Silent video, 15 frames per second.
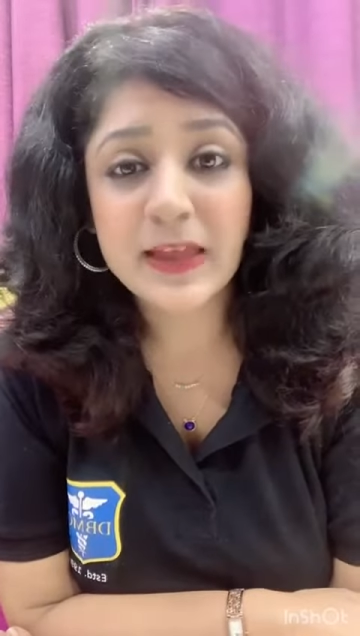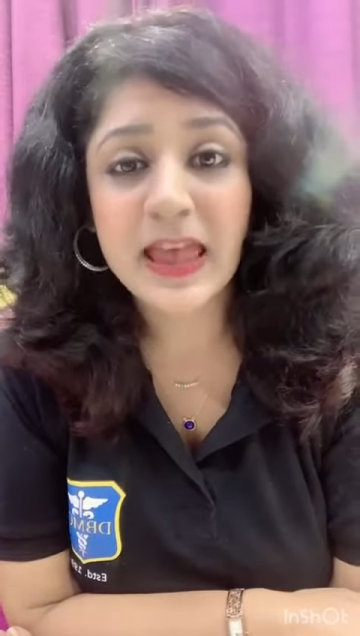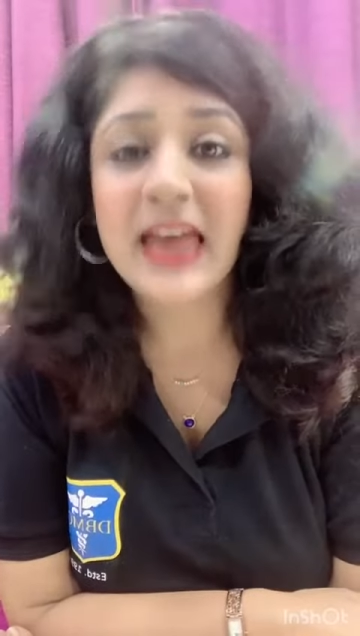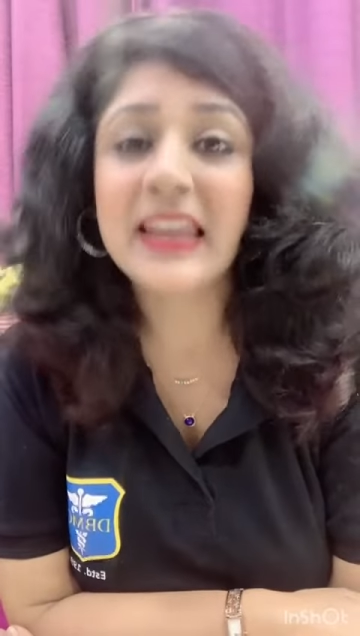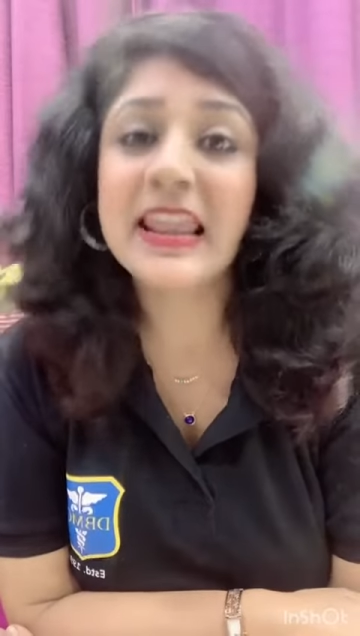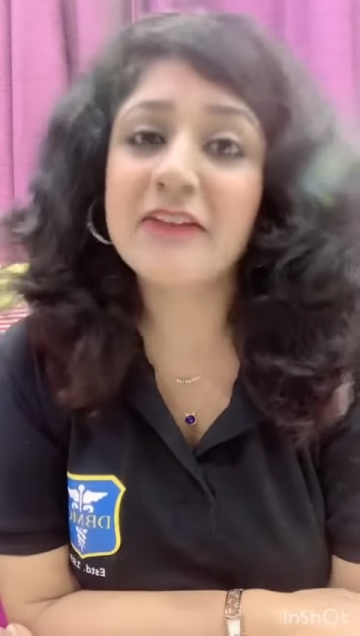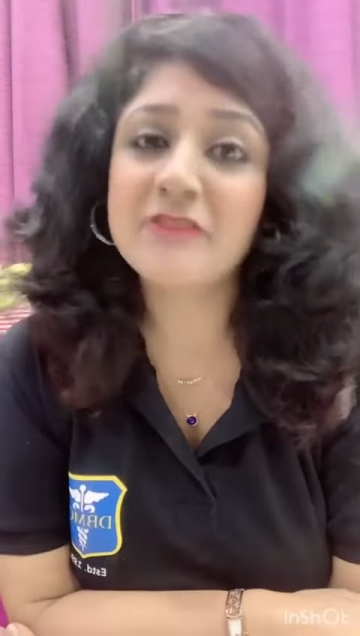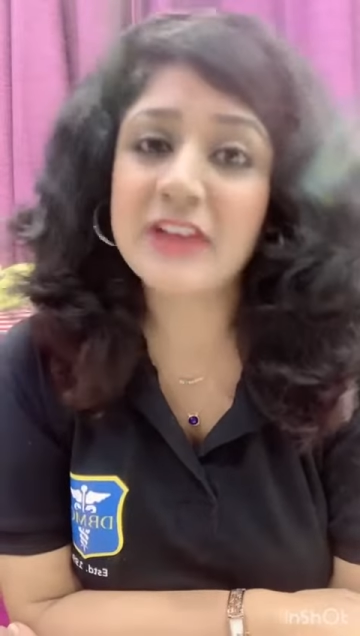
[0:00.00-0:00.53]

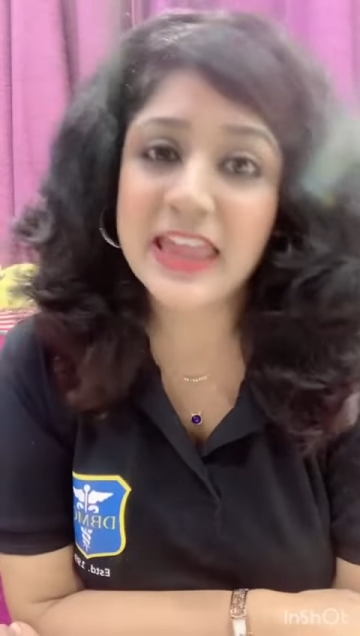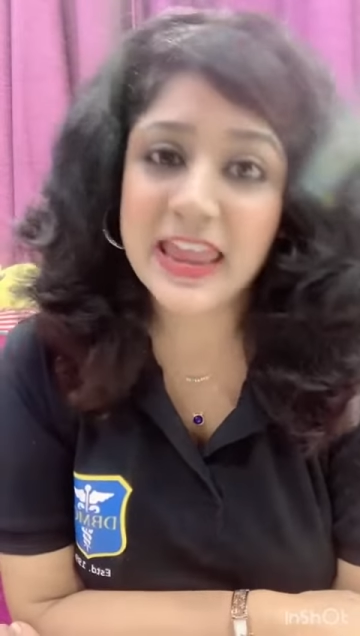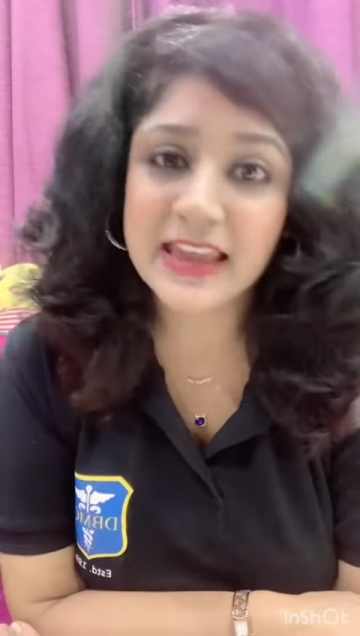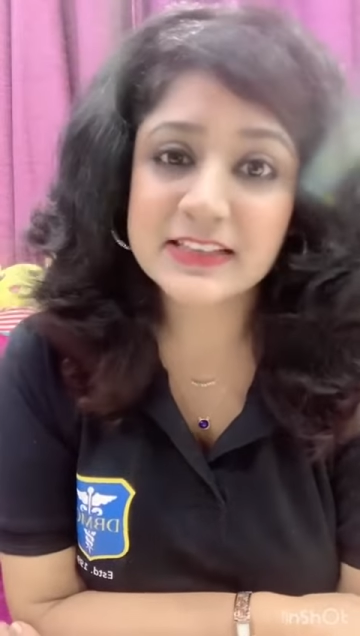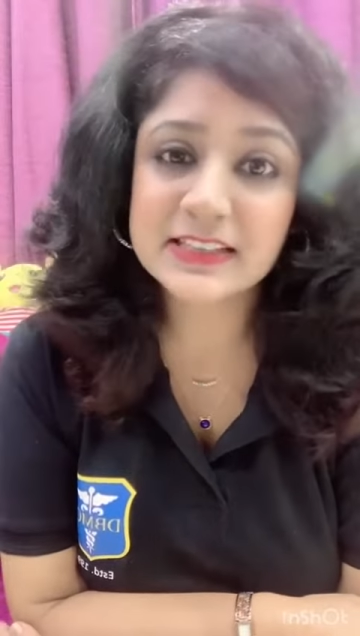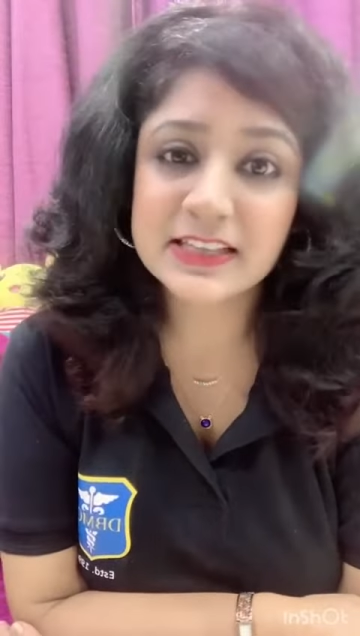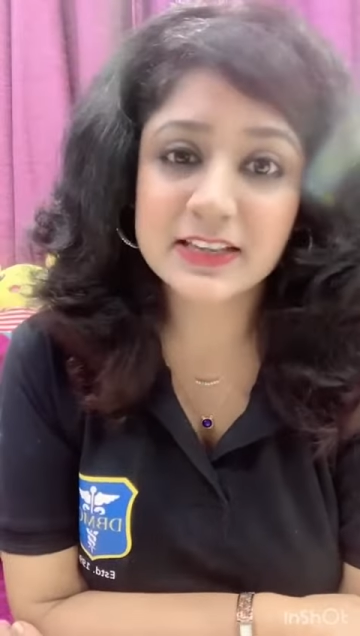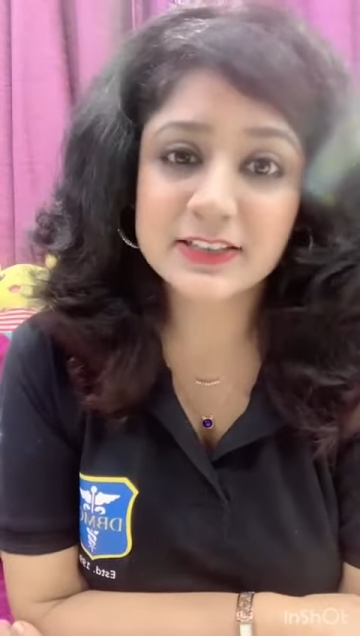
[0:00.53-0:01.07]
and have
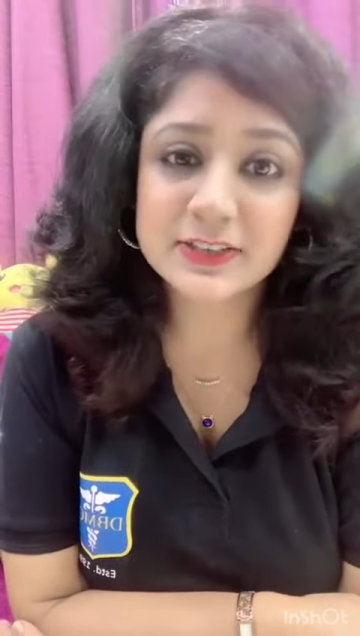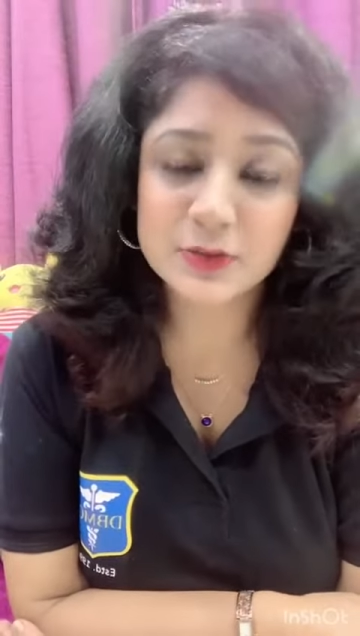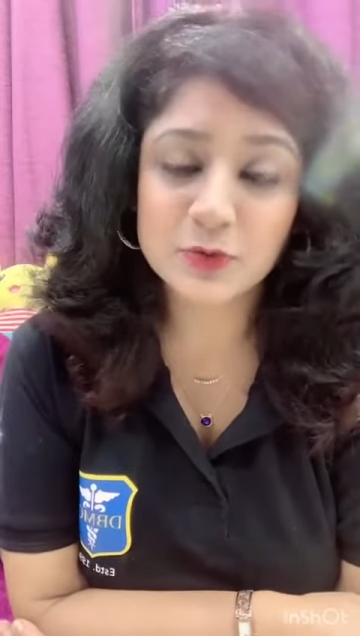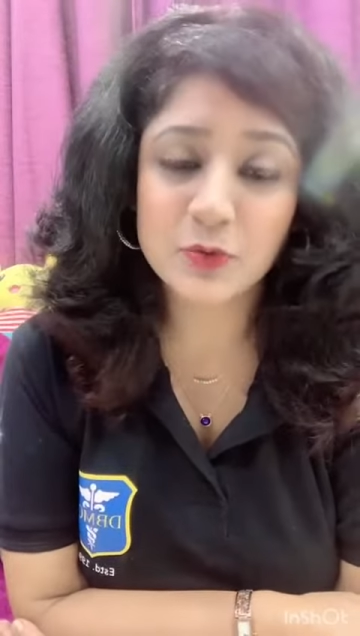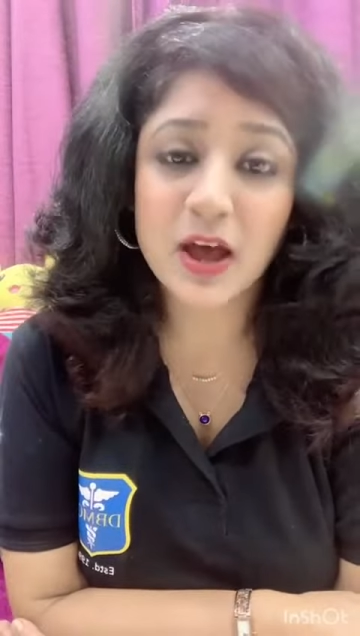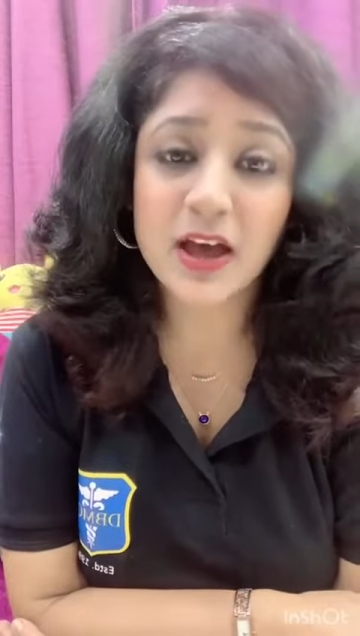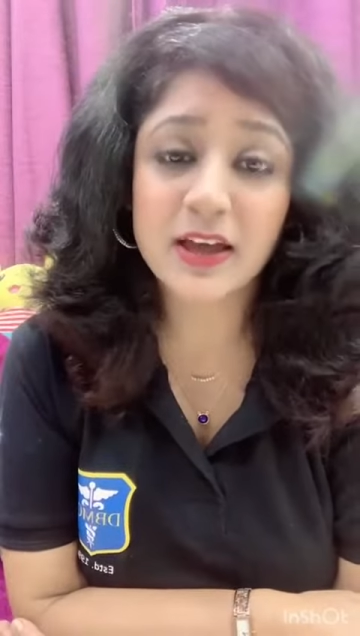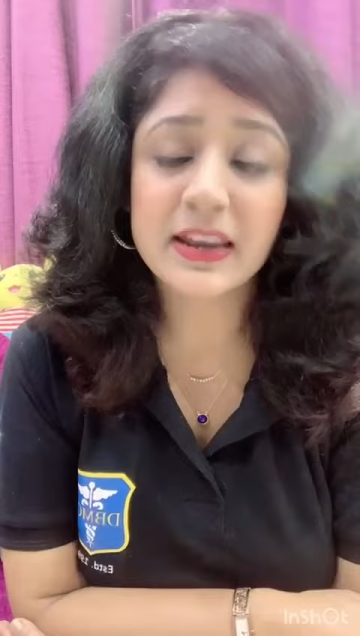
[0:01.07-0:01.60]
access
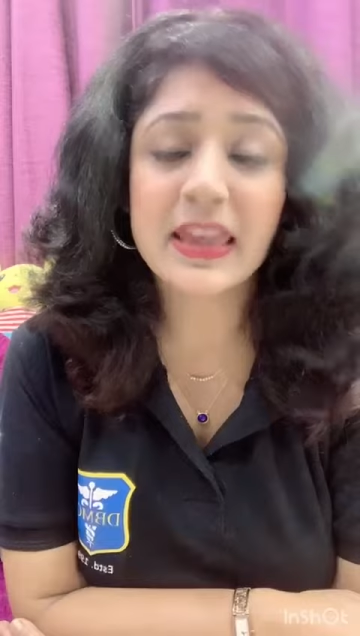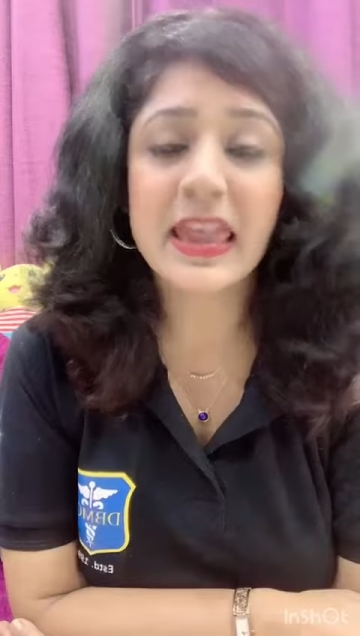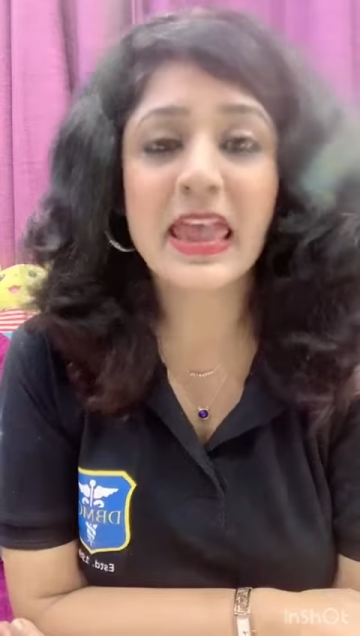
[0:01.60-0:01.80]
to our